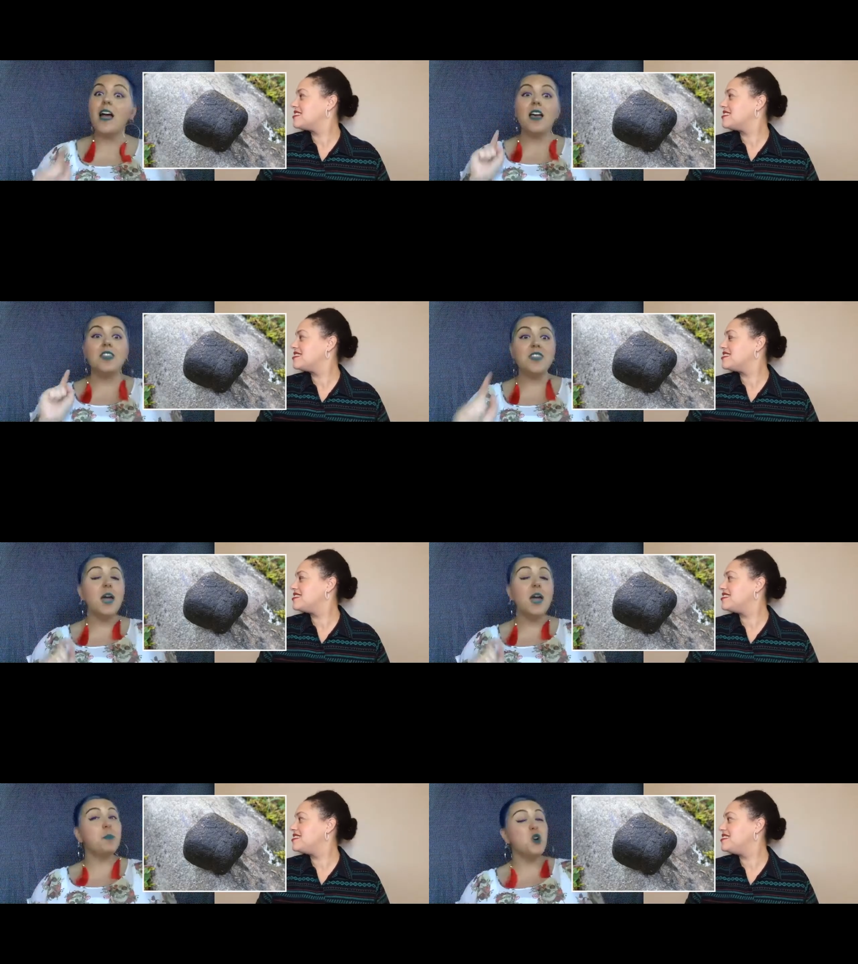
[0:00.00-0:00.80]
Speaker 1: their
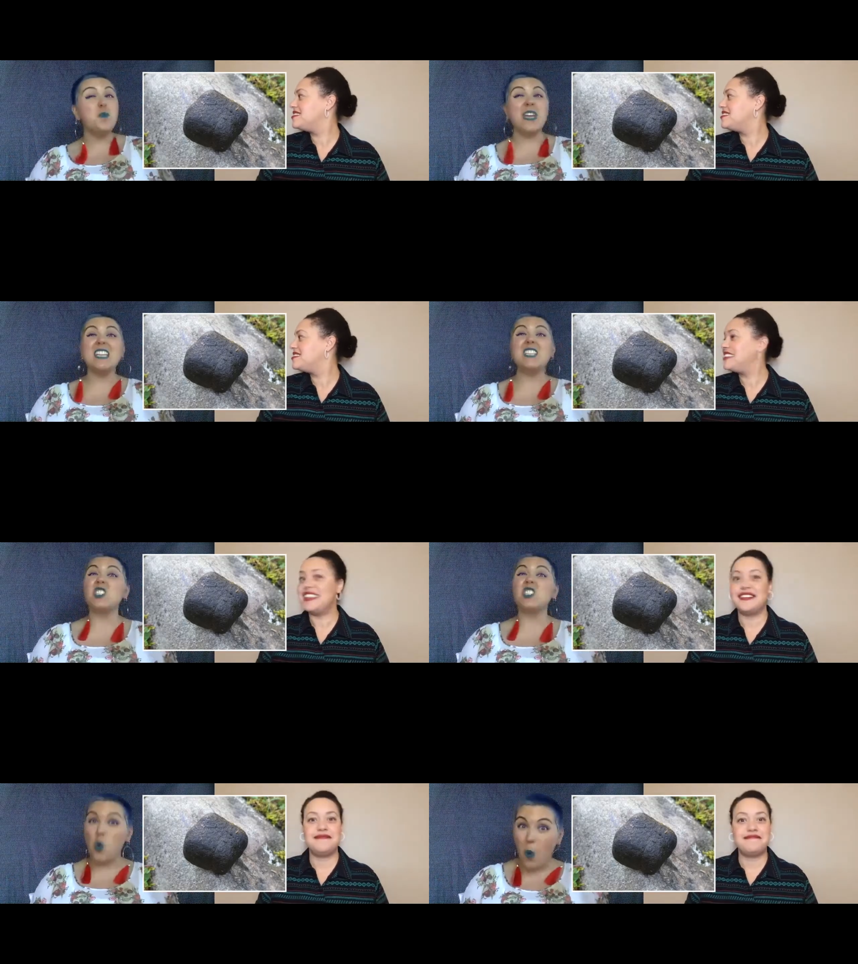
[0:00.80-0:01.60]
poop is
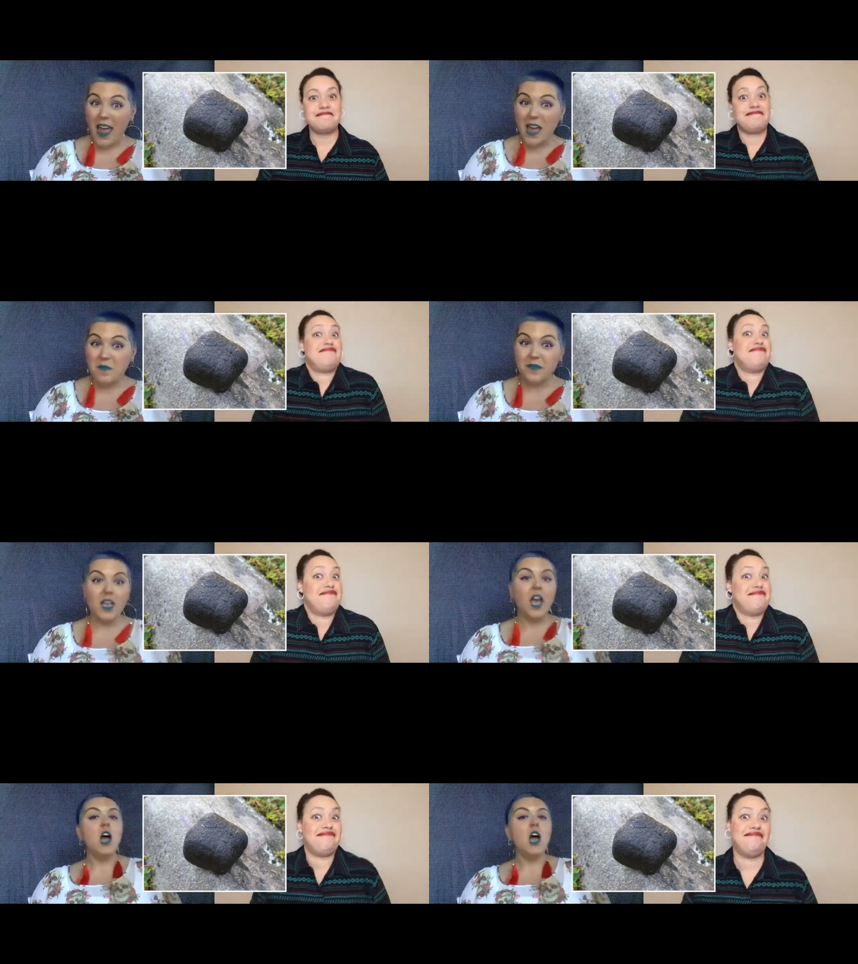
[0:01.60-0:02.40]
square.
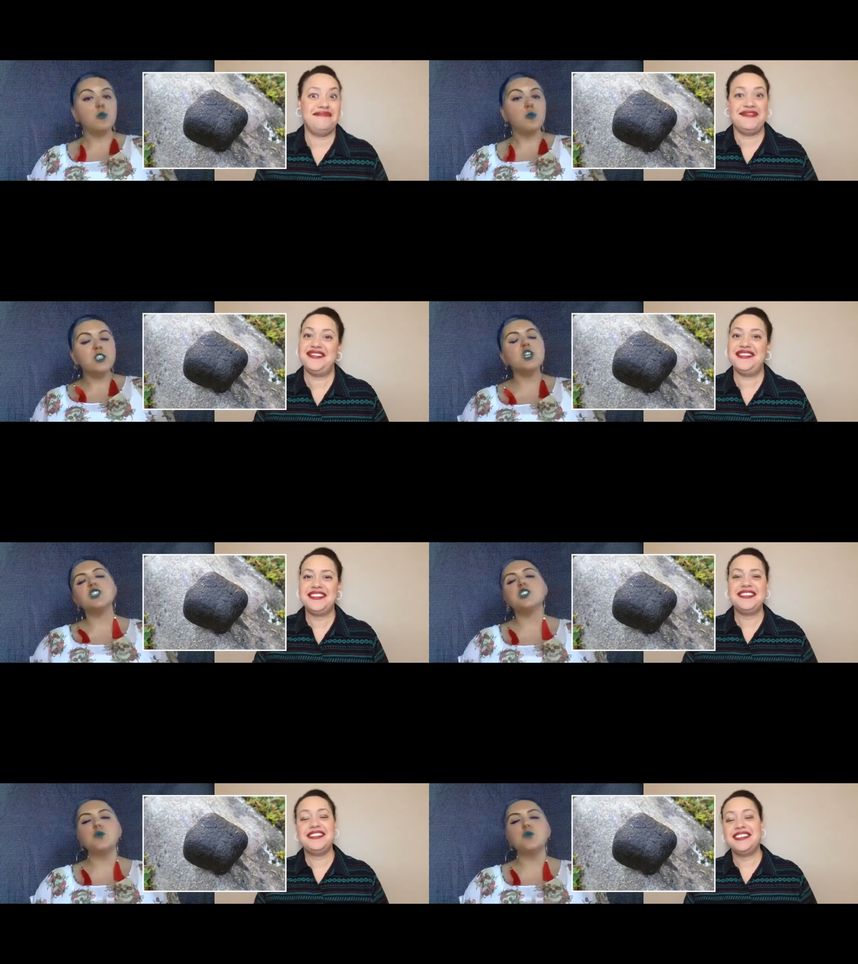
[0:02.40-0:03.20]
Researchers
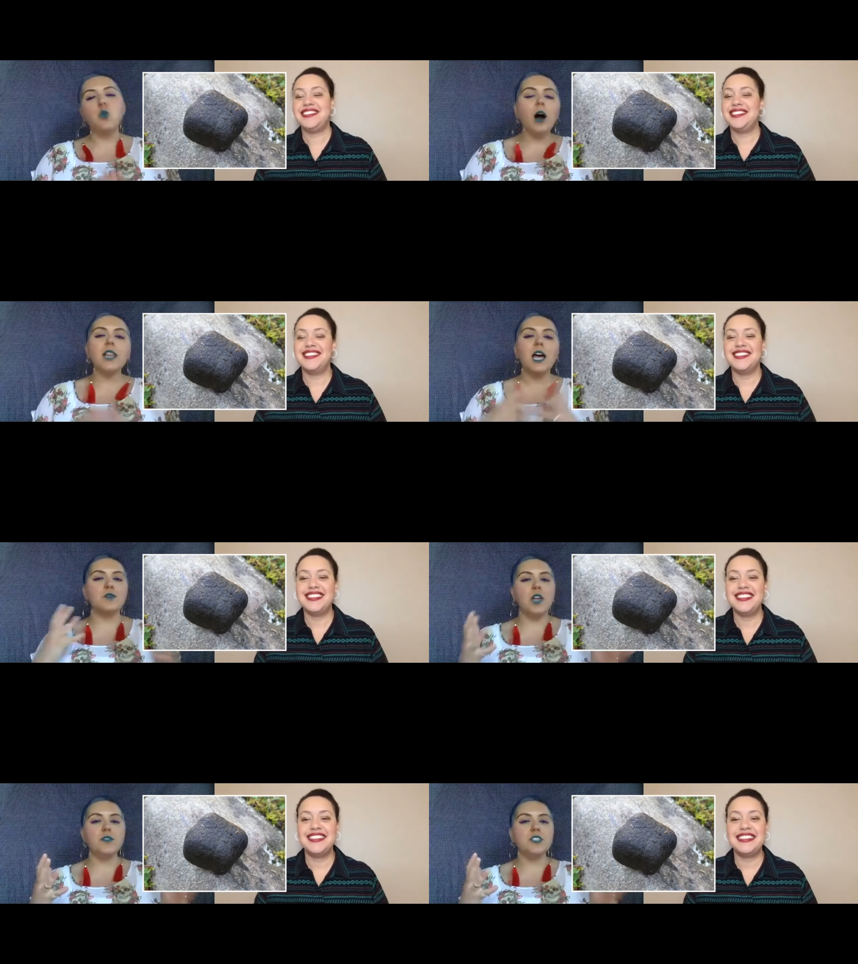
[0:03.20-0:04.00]
and wildlife
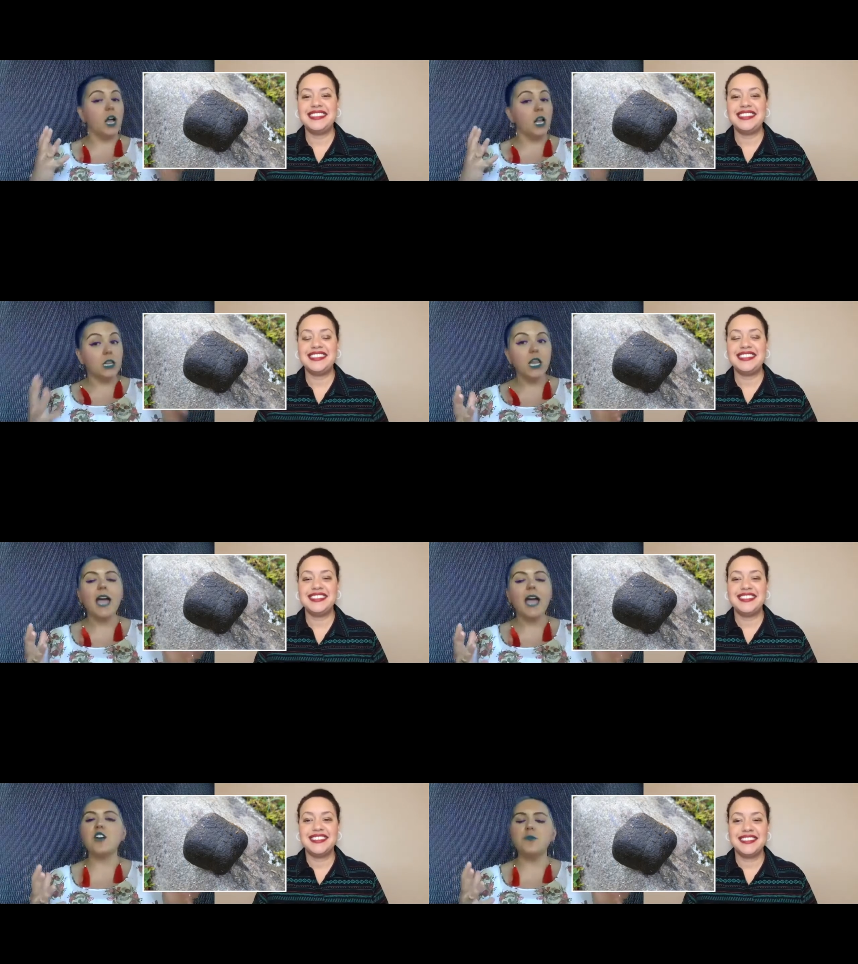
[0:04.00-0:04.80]
lovers
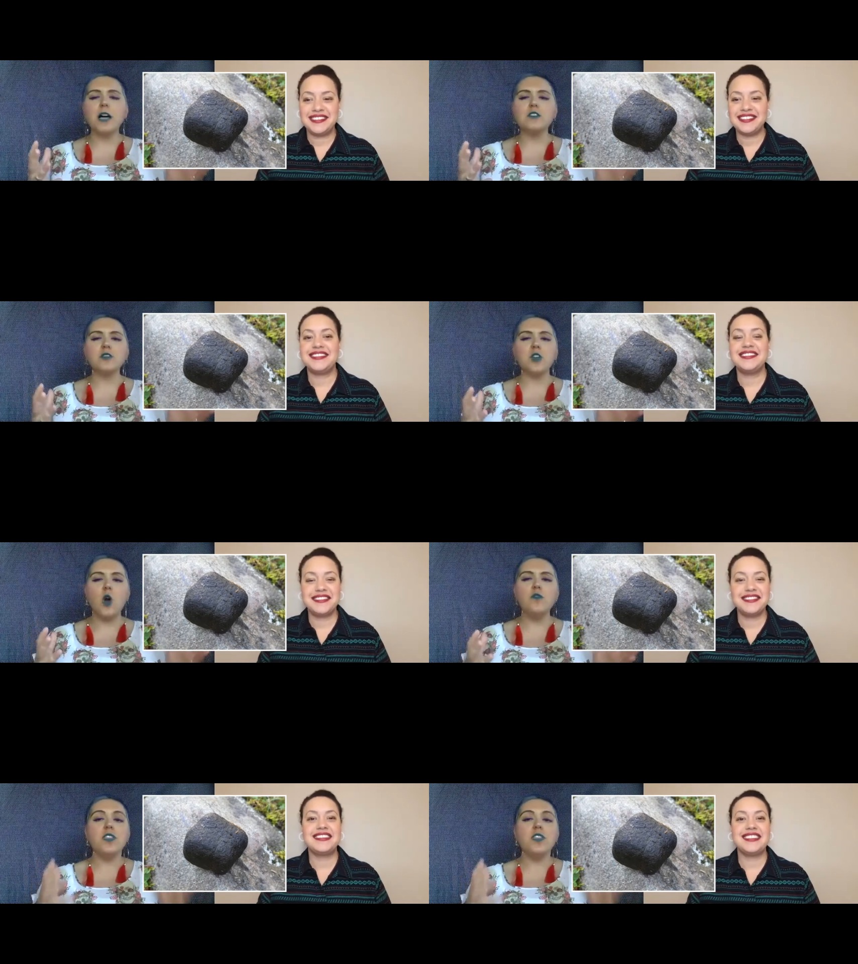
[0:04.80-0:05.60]
alike have puzzled
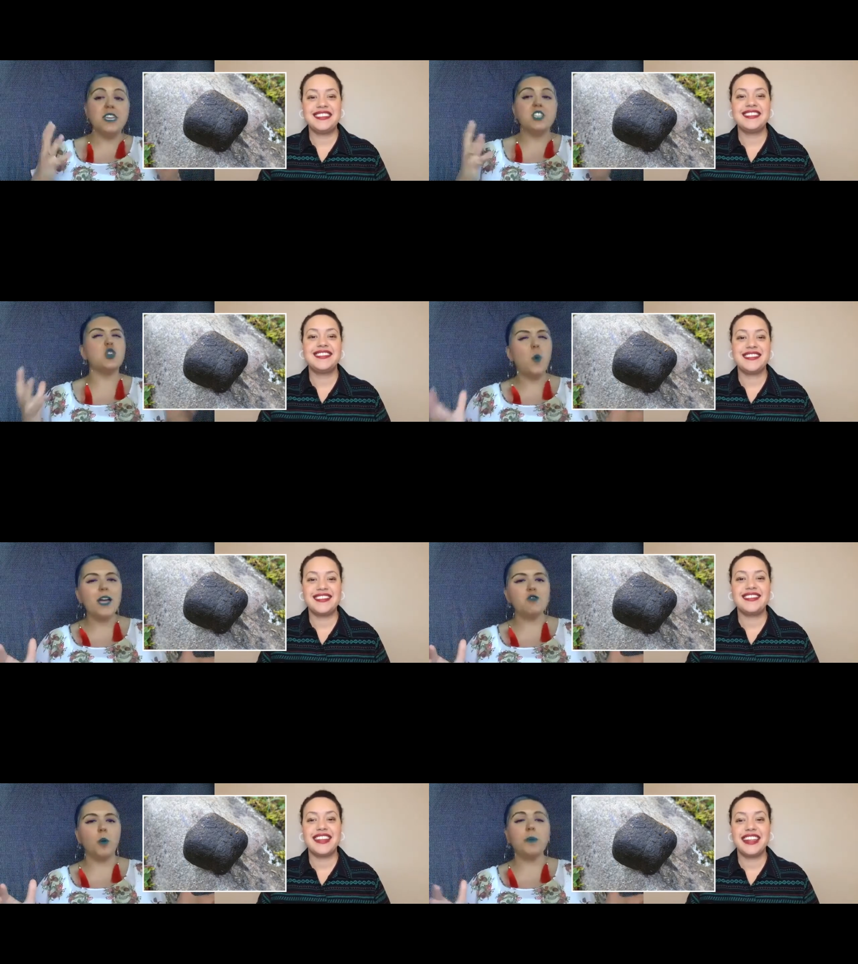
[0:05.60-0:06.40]
over these square
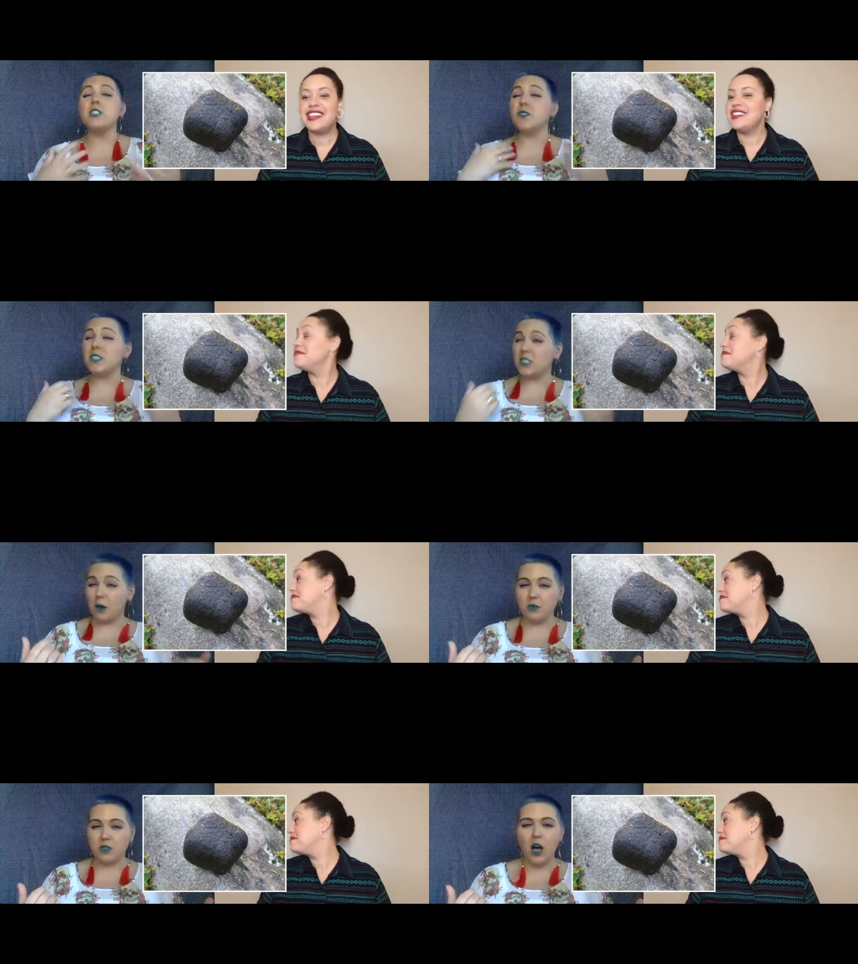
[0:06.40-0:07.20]
droppings for
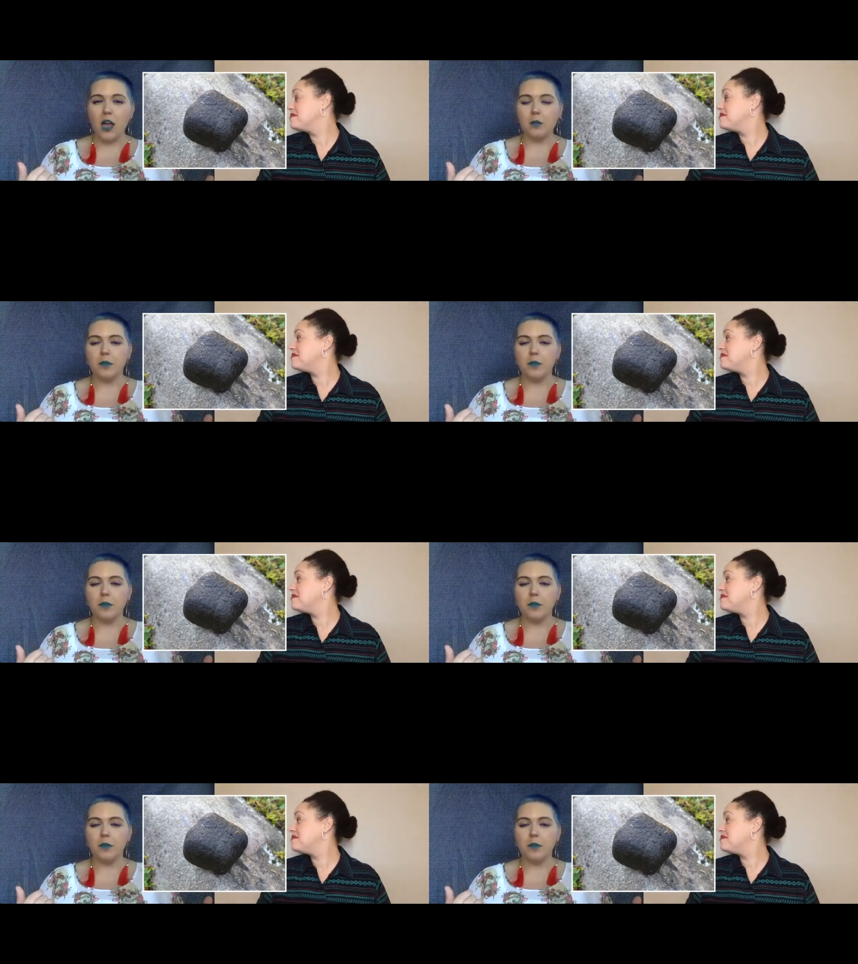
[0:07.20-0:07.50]
some time.